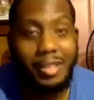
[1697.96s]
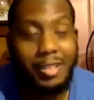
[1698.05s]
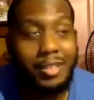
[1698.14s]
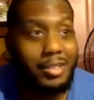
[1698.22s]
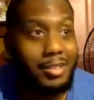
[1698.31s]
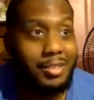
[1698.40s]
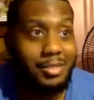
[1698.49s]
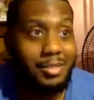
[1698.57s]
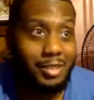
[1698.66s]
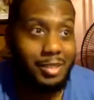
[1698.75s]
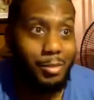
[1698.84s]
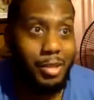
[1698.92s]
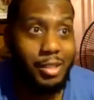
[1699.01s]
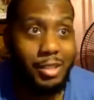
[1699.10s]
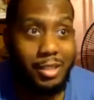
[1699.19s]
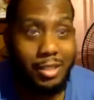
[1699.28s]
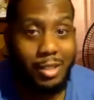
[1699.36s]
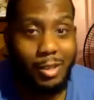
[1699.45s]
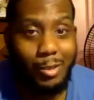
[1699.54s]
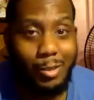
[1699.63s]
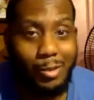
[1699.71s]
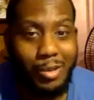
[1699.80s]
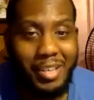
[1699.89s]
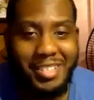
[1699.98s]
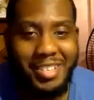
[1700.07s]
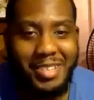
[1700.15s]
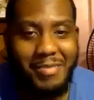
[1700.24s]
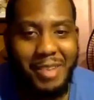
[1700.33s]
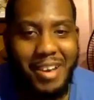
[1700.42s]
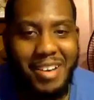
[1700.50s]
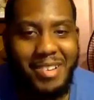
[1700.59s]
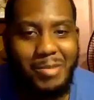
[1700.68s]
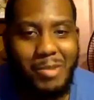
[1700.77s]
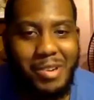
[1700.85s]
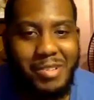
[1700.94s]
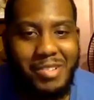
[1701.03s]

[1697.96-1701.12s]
the whole ASAP mob, bro.